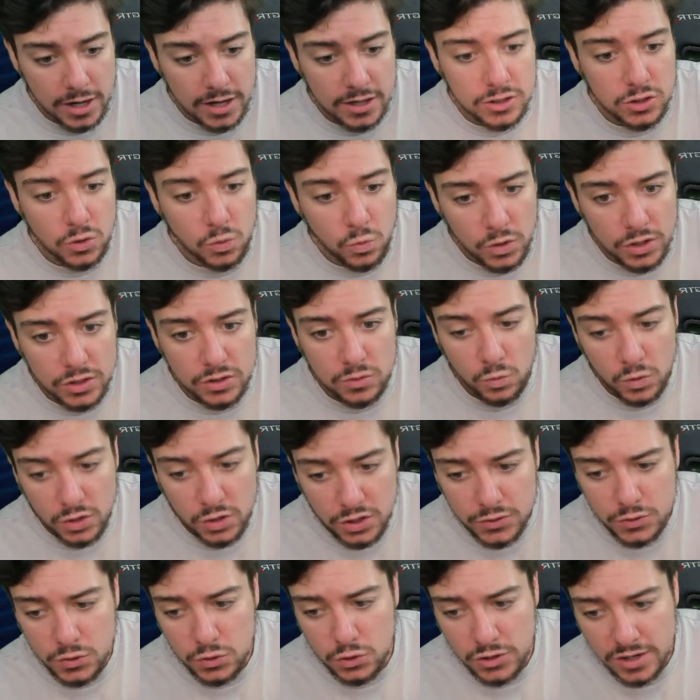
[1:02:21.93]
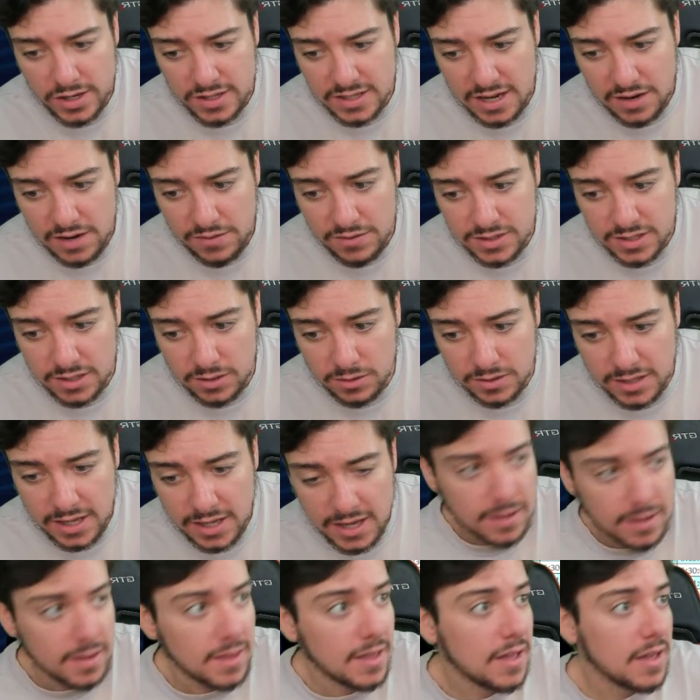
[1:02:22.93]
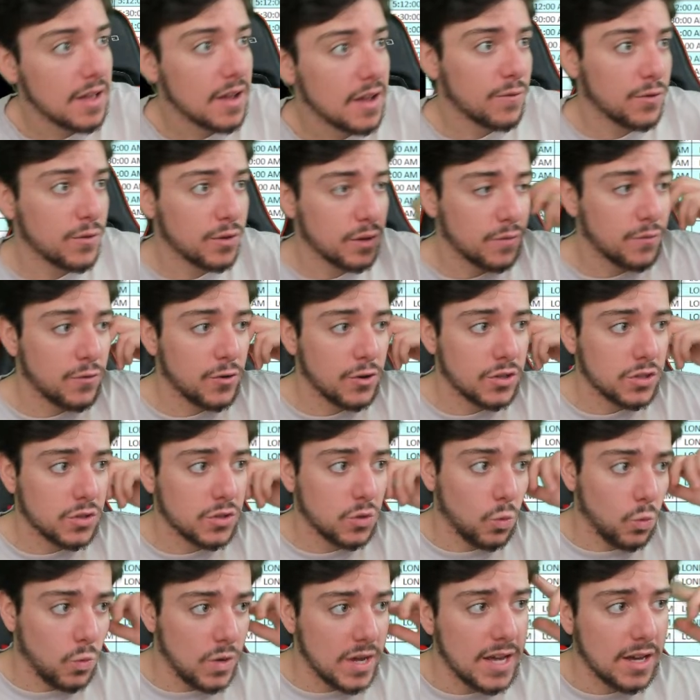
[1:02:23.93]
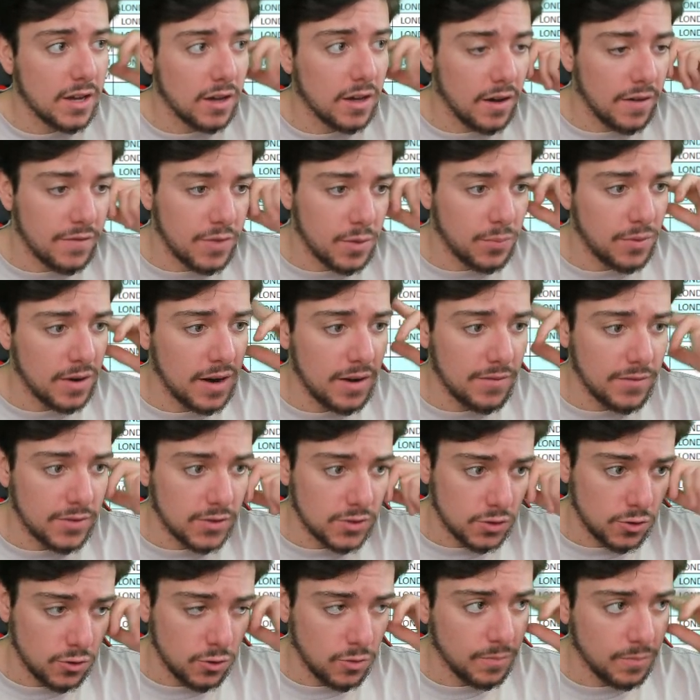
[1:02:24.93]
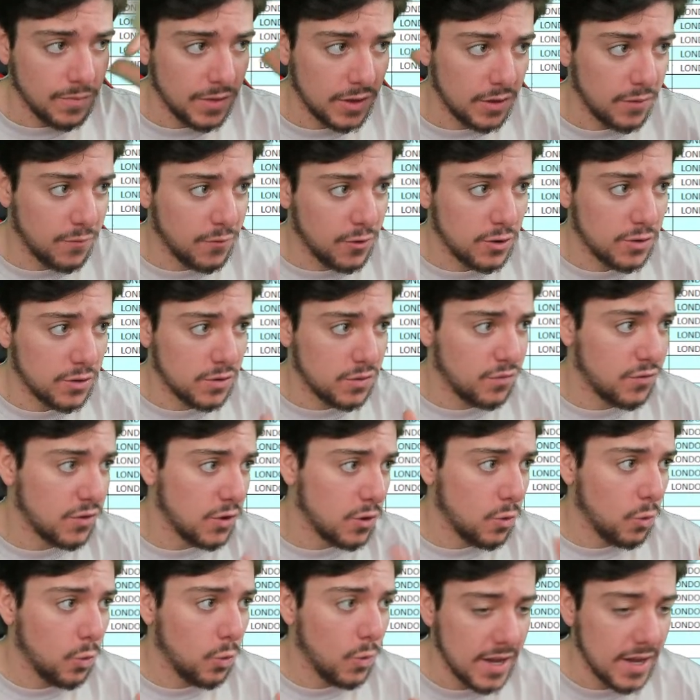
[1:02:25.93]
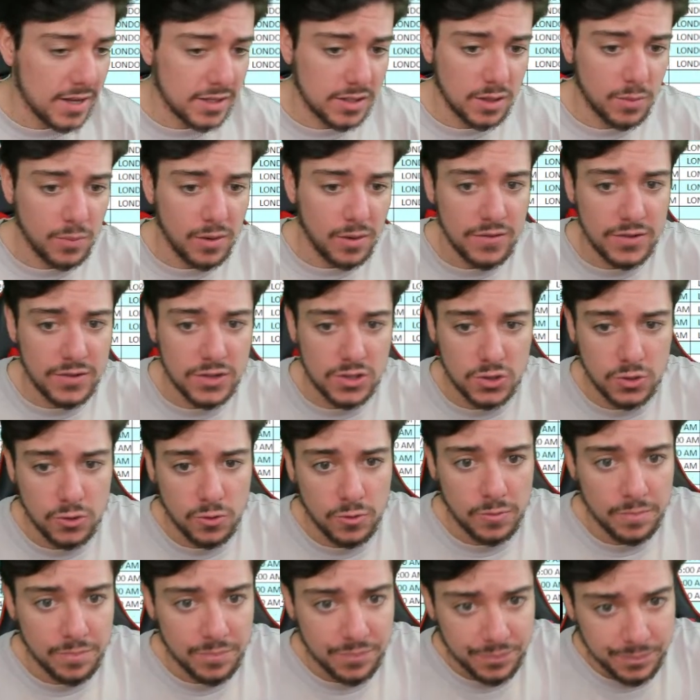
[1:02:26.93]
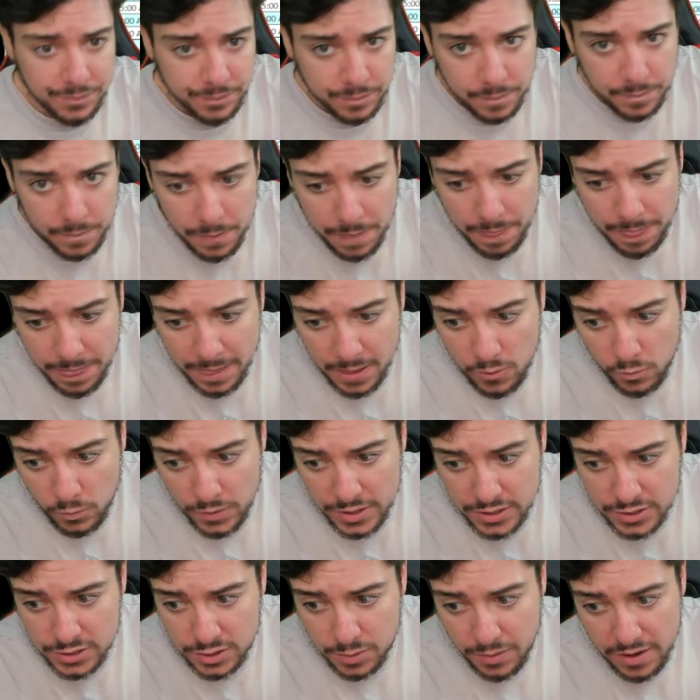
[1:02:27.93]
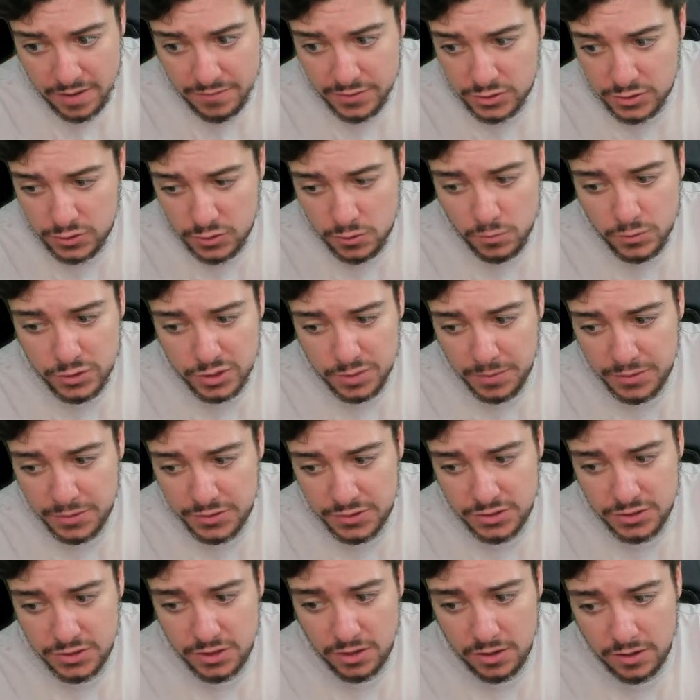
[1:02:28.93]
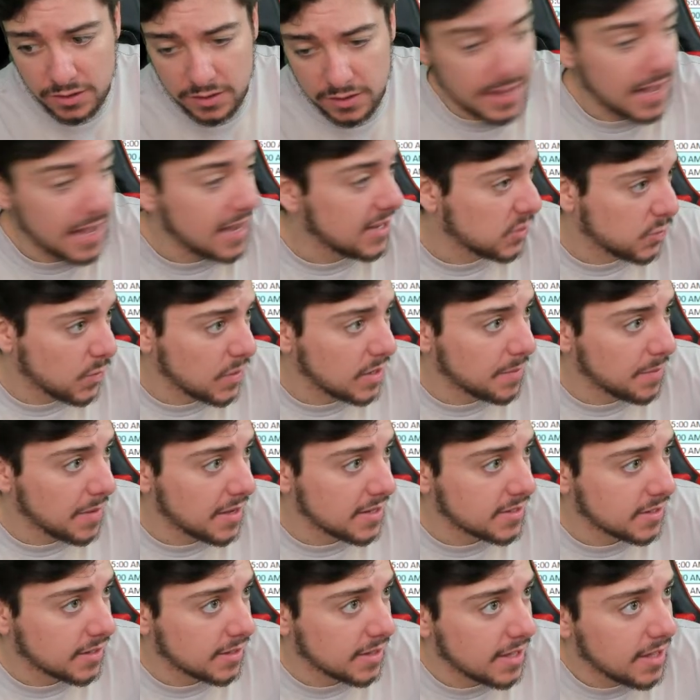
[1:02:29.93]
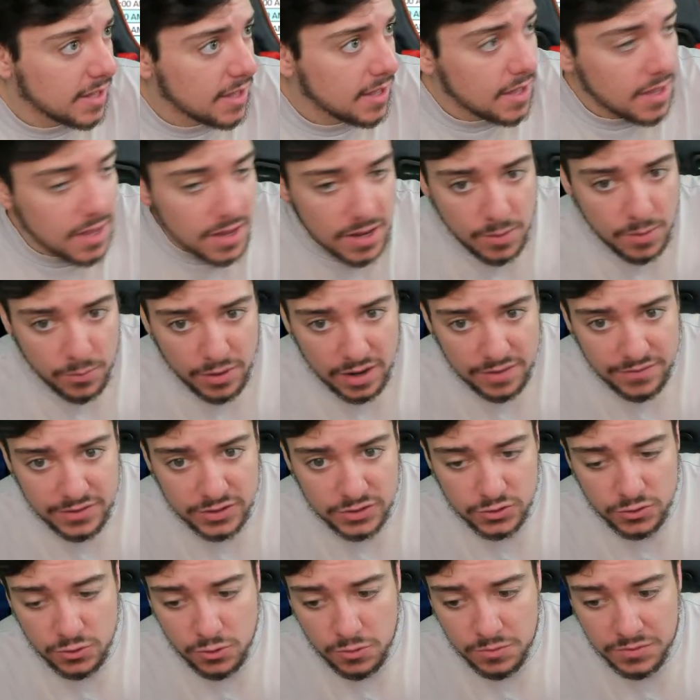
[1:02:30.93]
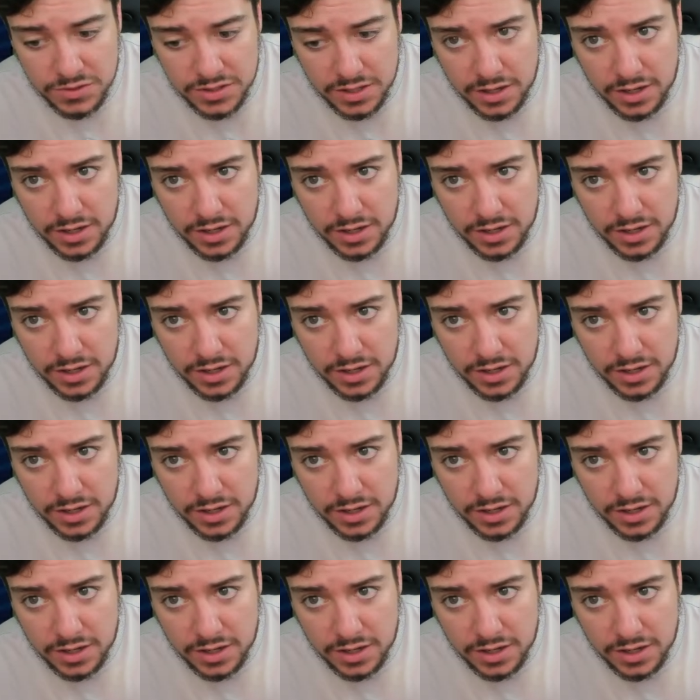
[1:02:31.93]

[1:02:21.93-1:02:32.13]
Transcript: to one to 2 trades every single day. For the first week of the private Zoom, and the first few weeks of the private Zoom, which the private Zoom was supposed to start last week, basically. Private Zooms,